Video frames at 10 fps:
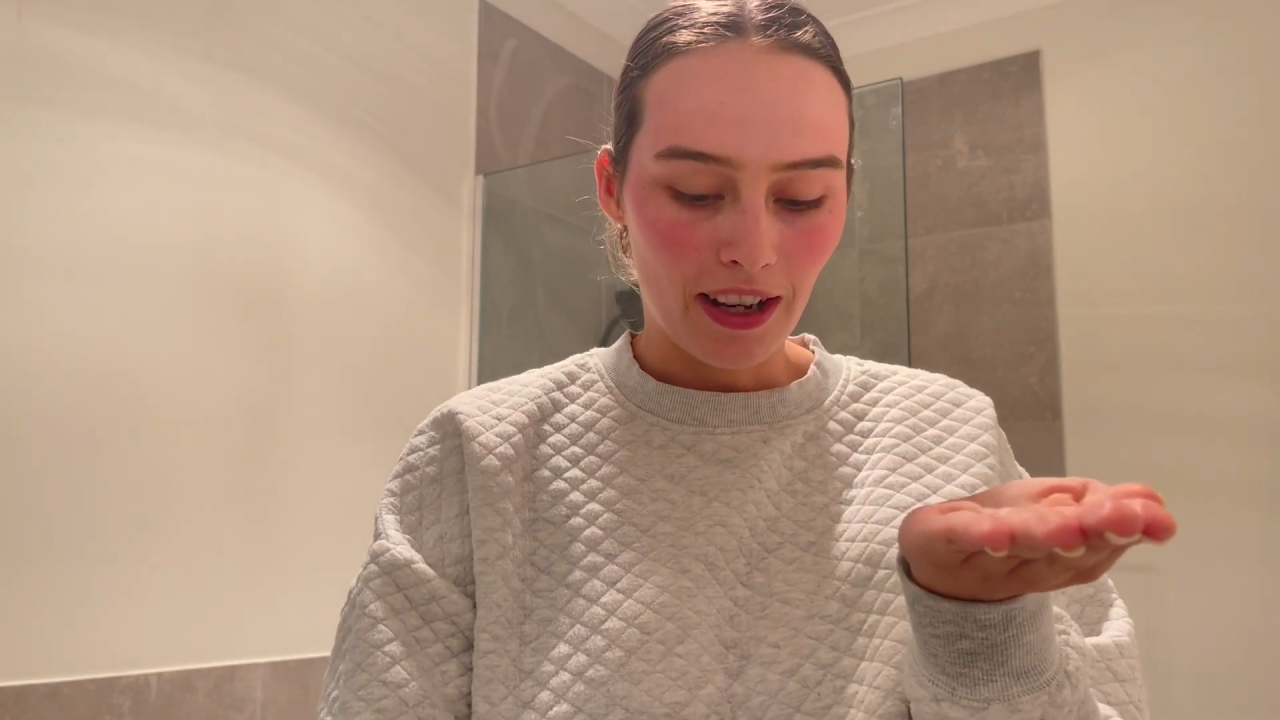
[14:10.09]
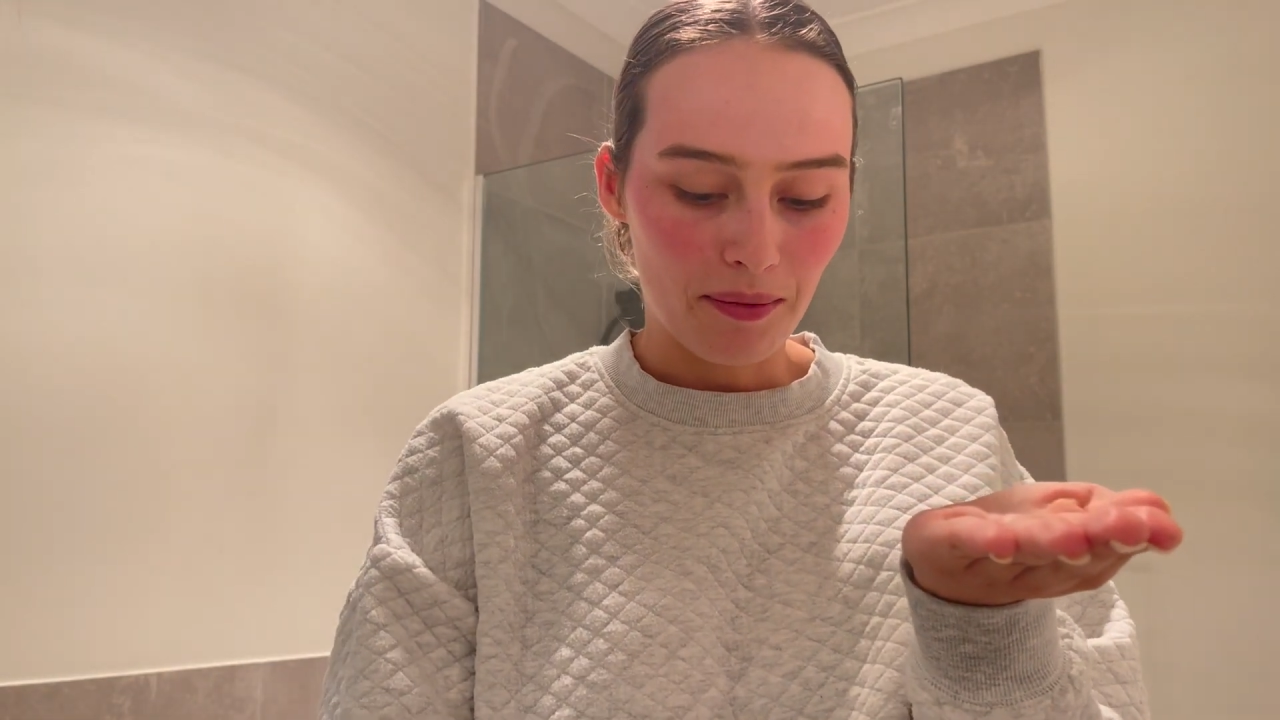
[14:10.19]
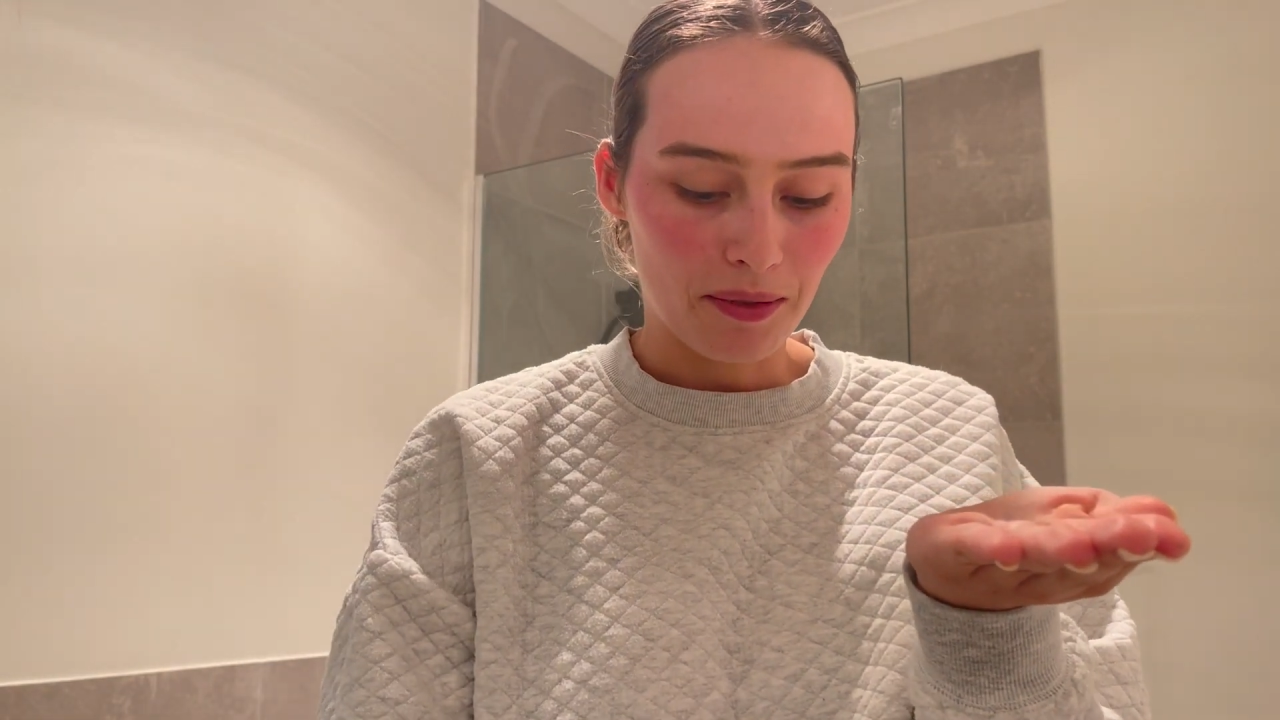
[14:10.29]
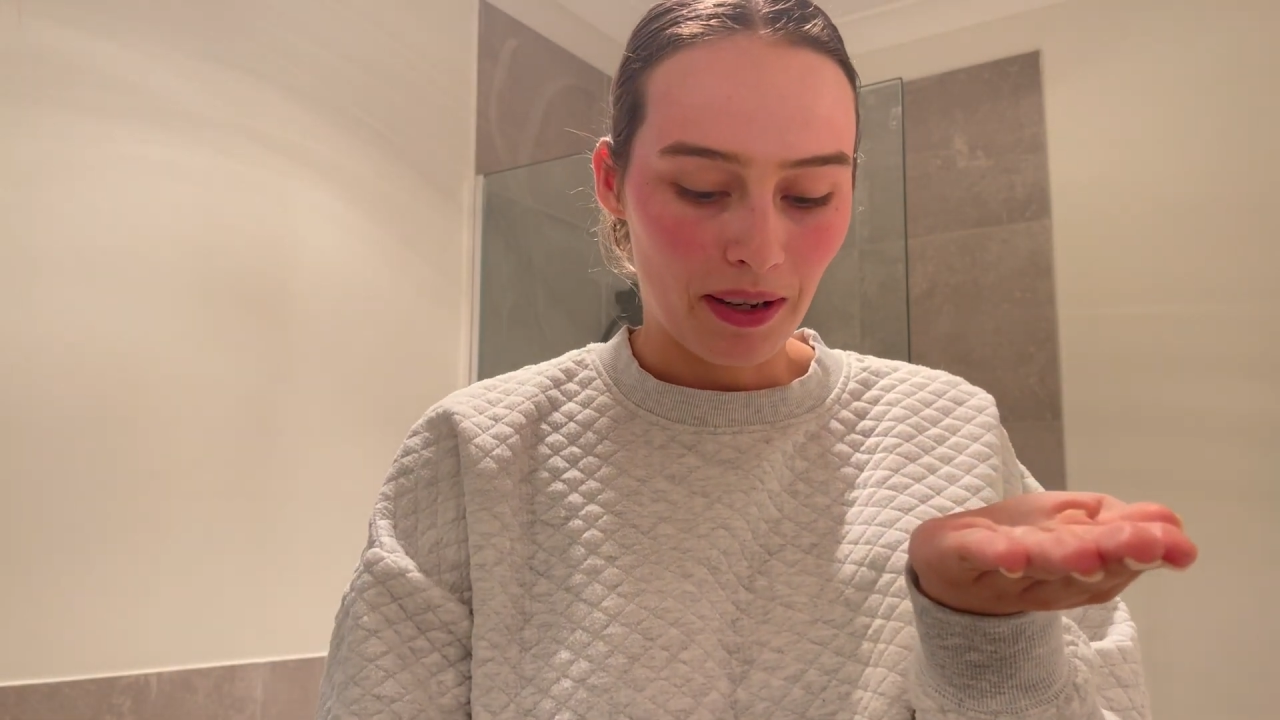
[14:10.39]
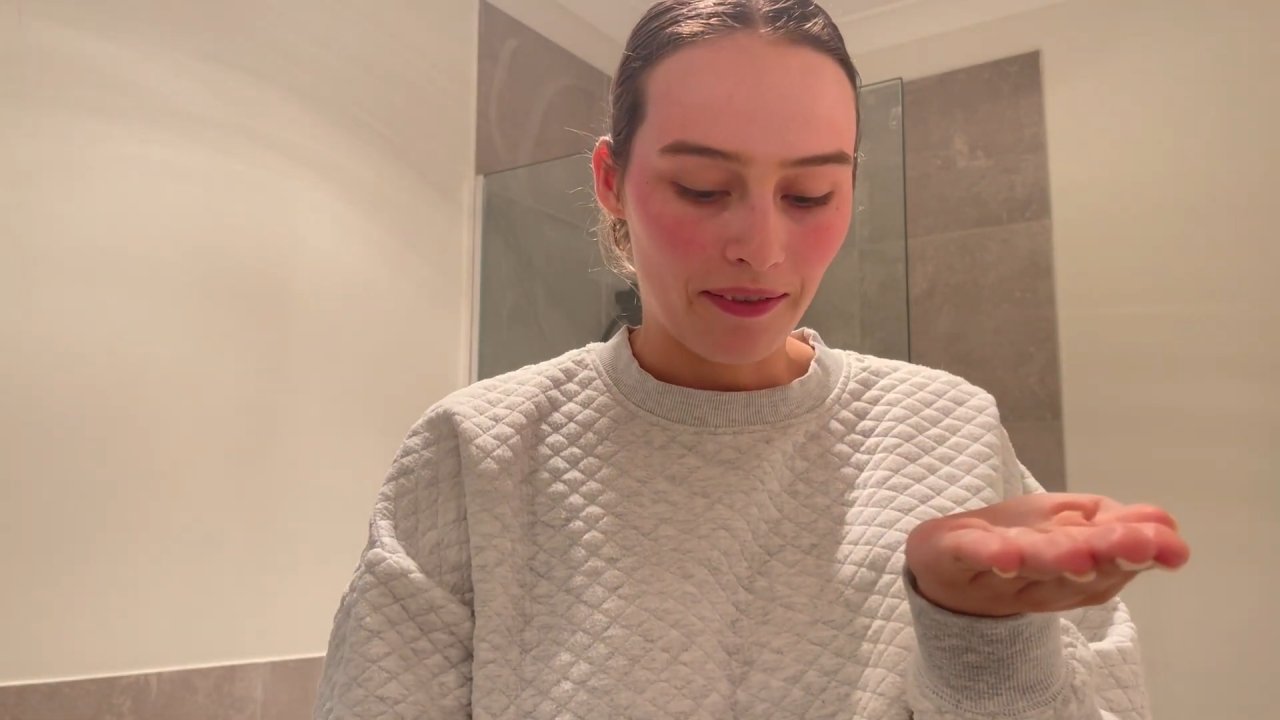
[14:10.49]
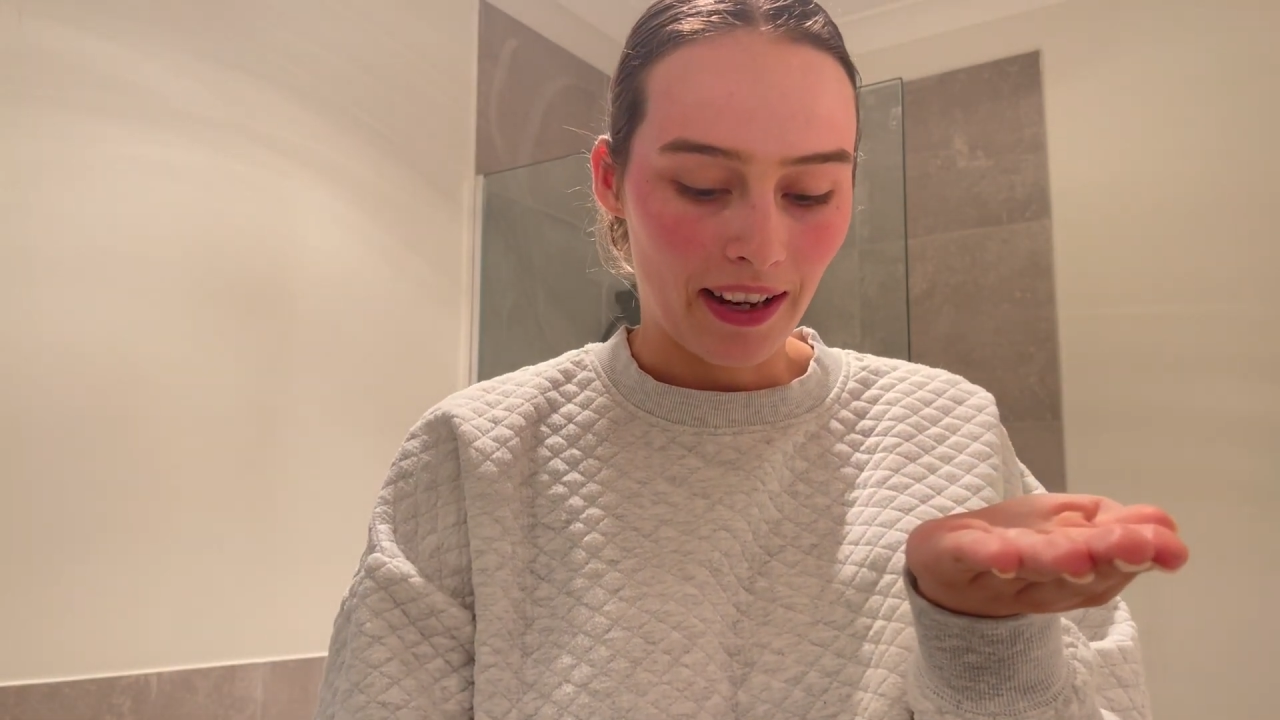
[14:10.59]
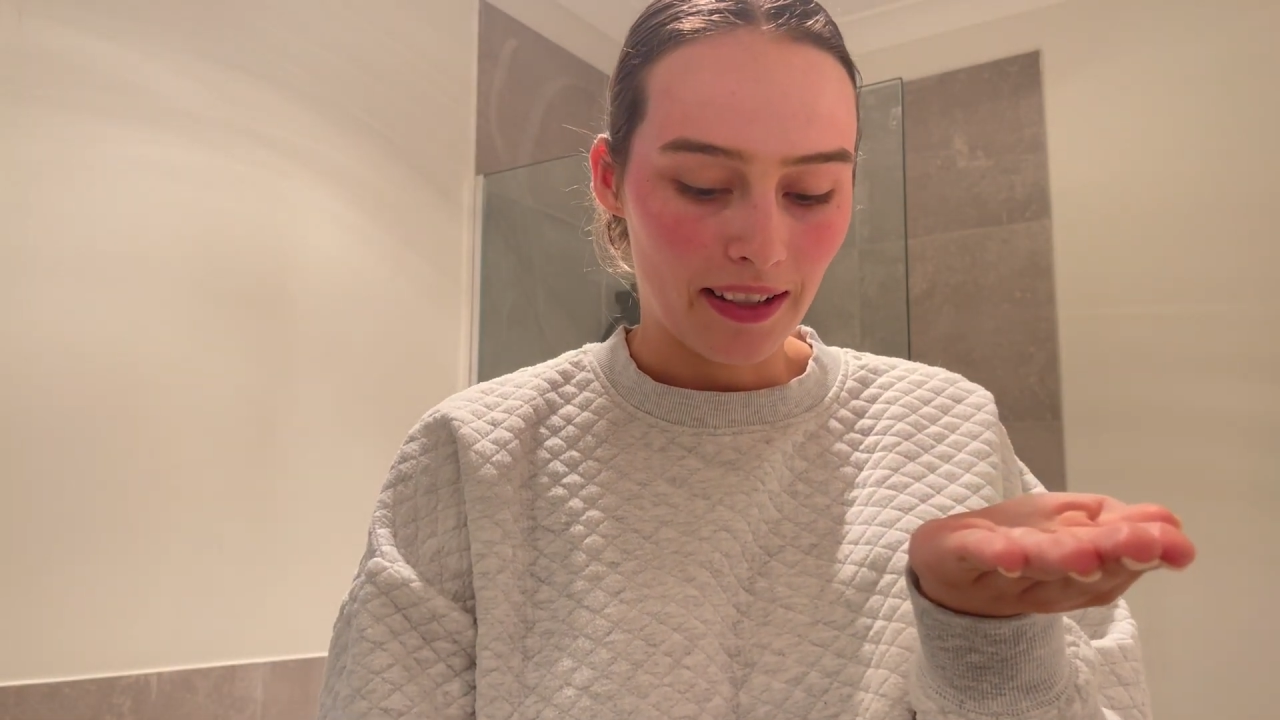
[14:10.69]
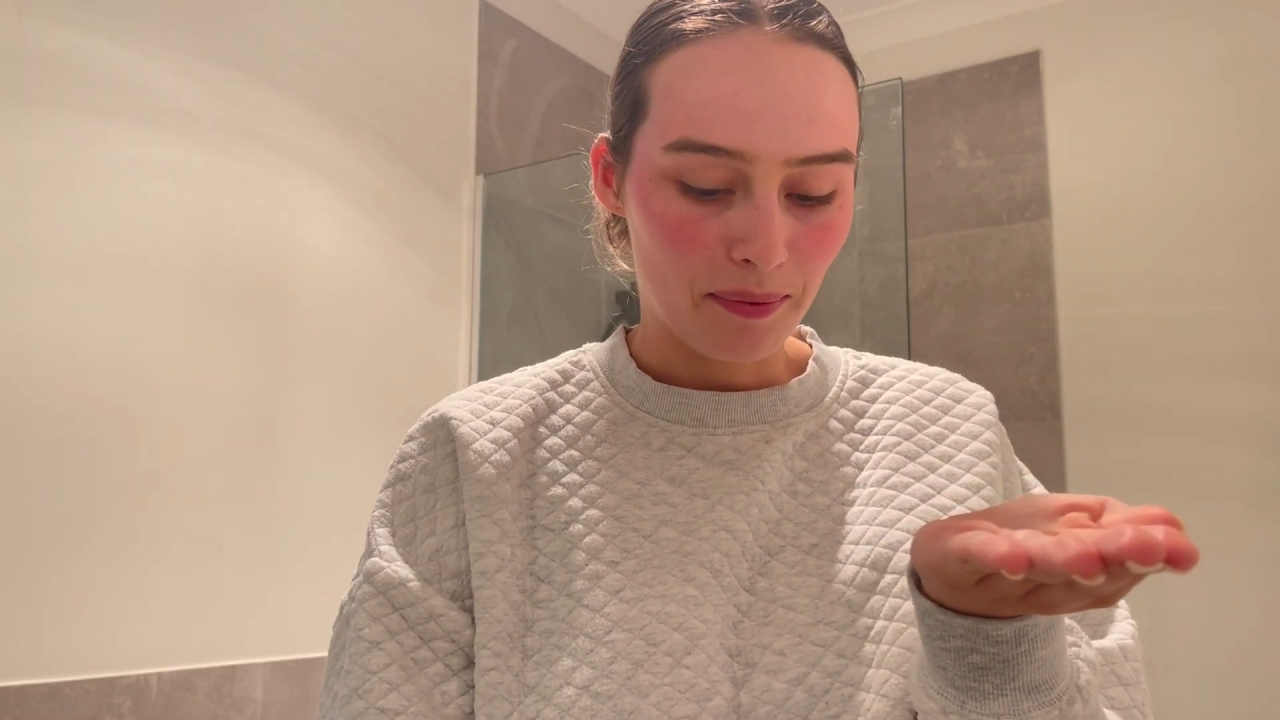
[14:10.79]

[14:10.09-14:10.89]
times on my face,